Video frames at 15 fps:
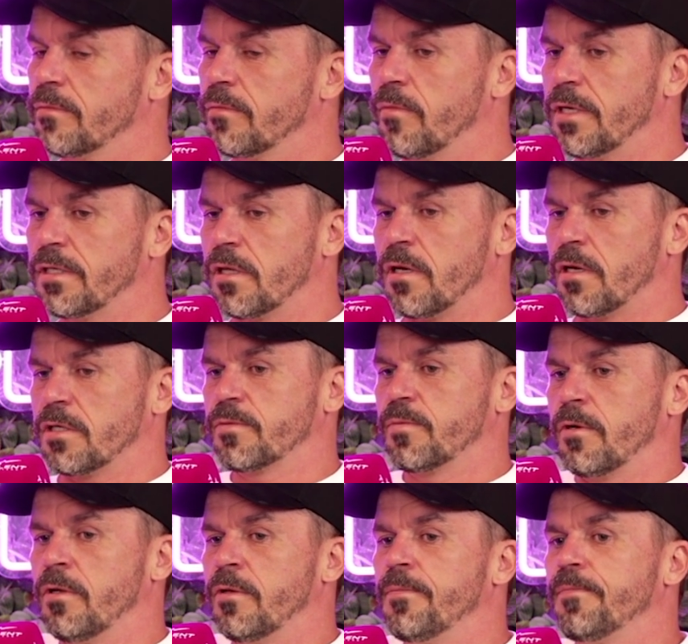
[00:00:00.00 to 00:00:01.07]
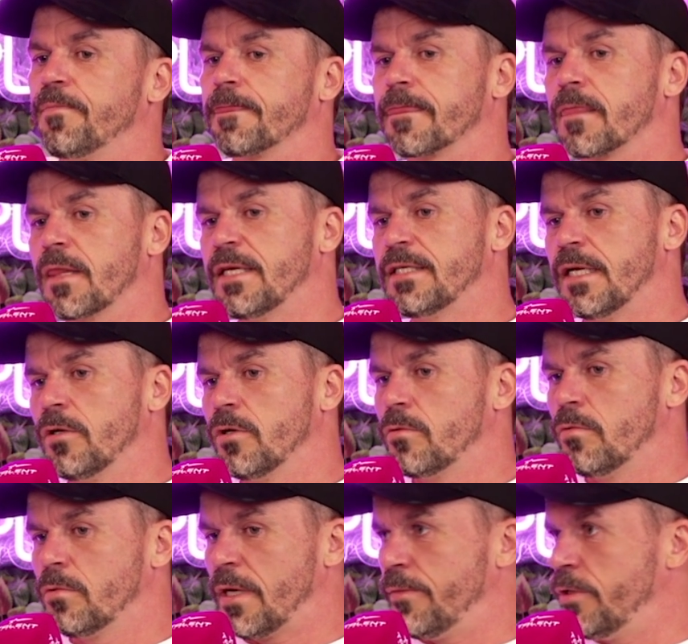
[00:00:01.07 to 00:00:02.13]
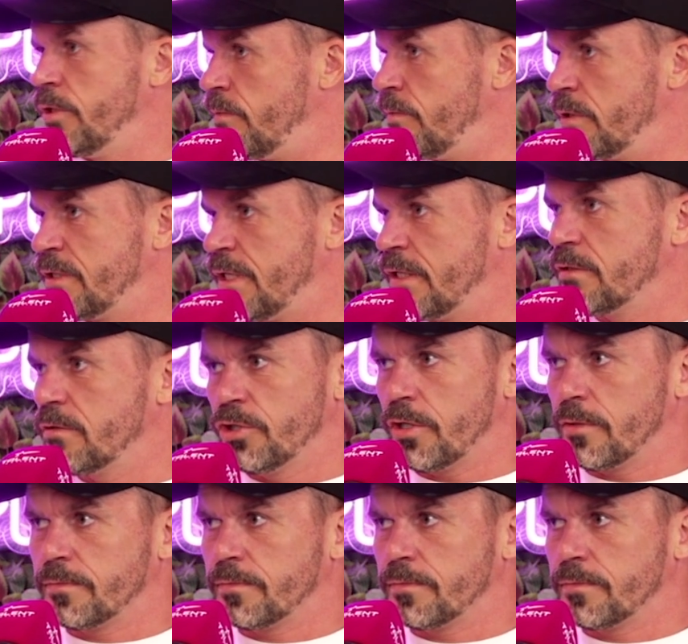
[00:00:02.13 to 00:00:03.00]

Went to the hospital. They said, look, can we do a blood test? Sure.